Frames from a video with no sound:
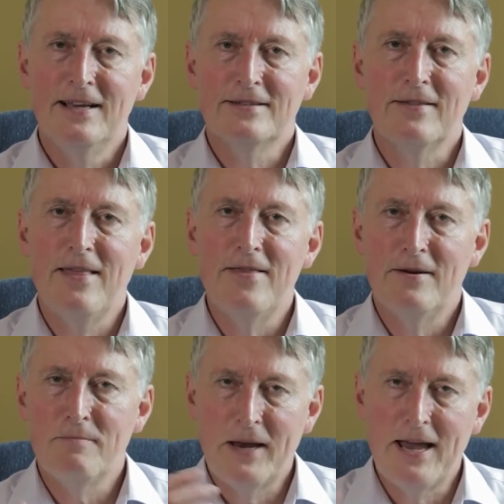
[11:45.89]
So then there
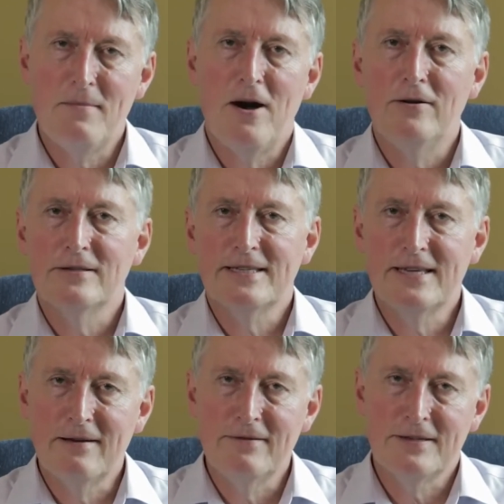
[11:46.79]
have become a whole
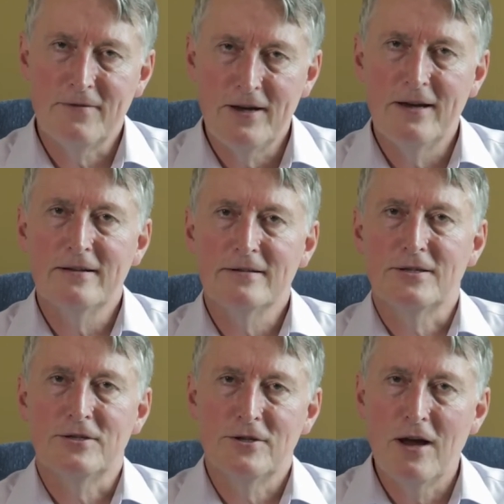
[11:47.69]
series of hurdles.
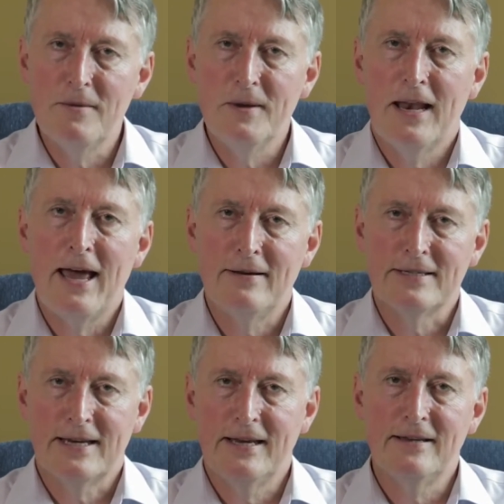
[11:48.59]
You should only be allowed
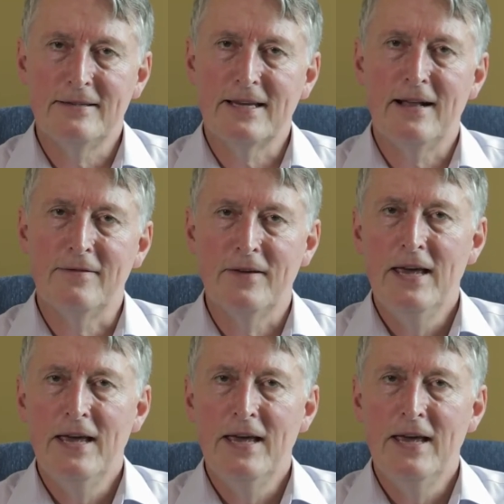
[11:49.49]
to kill yourself